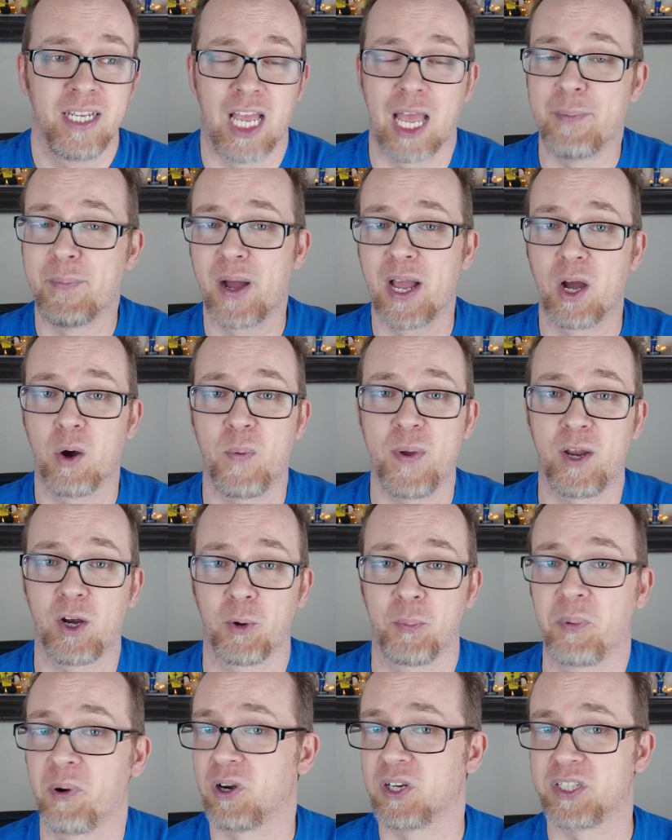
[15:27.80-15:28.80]
Am I a
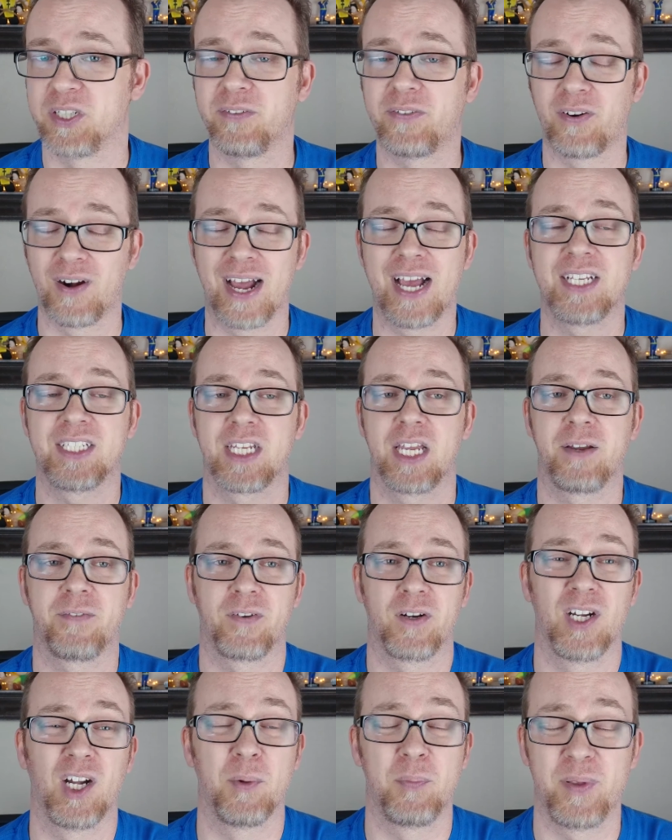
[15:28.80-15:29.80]
weaker person for asking
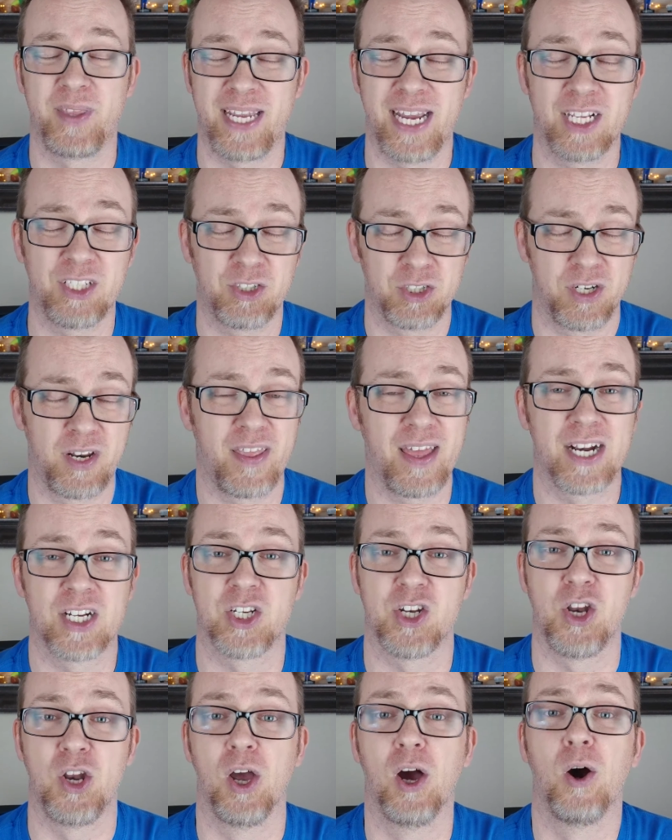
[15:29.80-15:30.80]
for help? And the answer to that
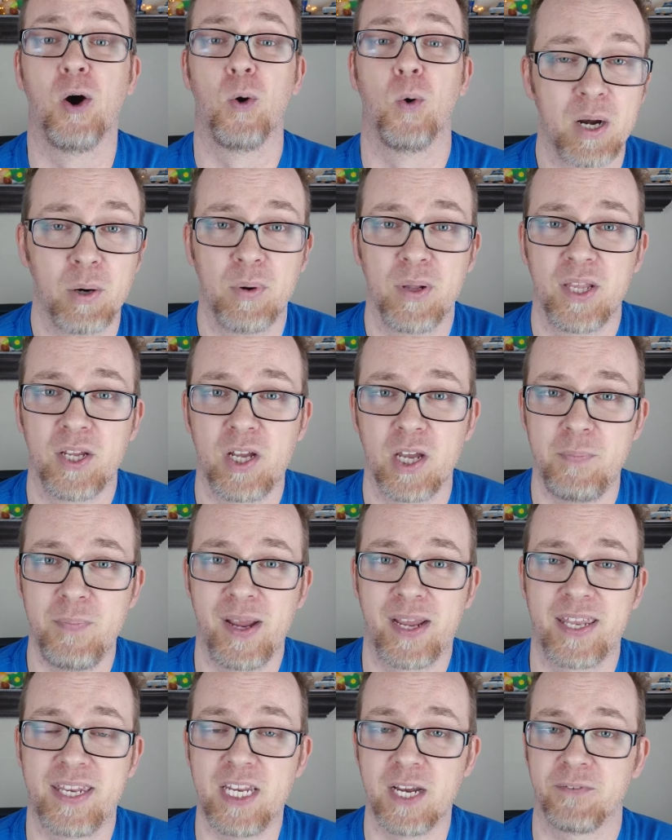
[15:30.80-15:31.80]
is no. But it really could
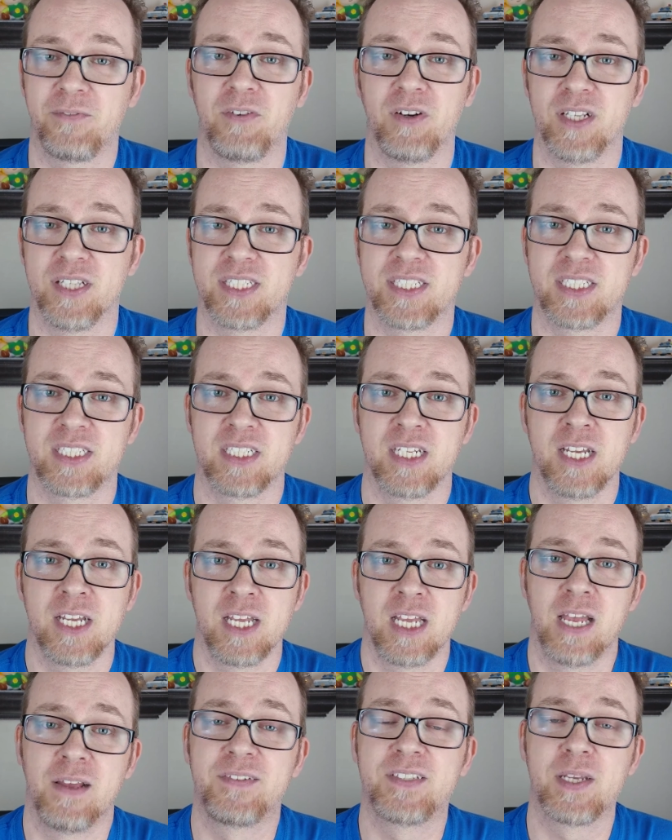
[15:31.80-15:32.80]
make a difference
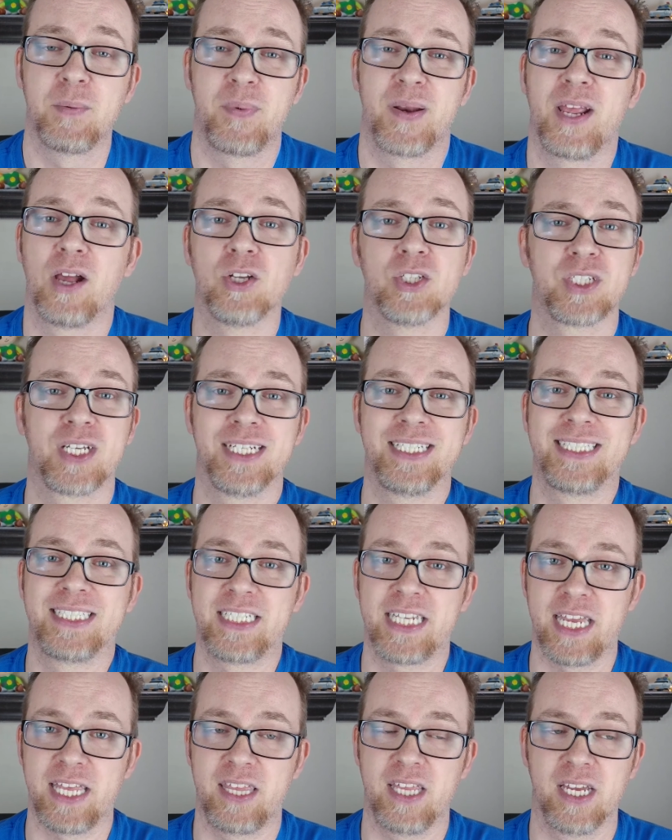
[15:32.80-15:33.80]
if somebody else could
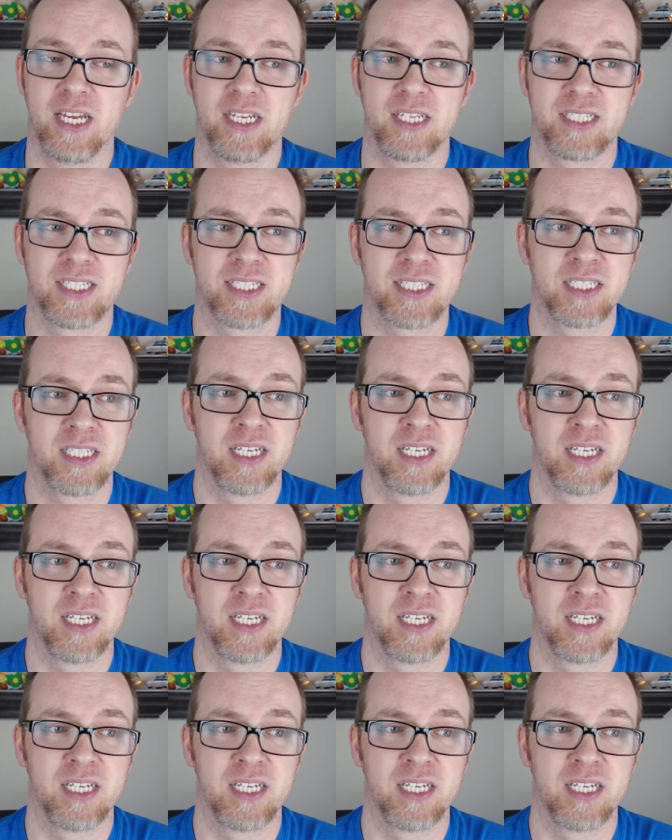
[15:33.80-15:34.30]
see this.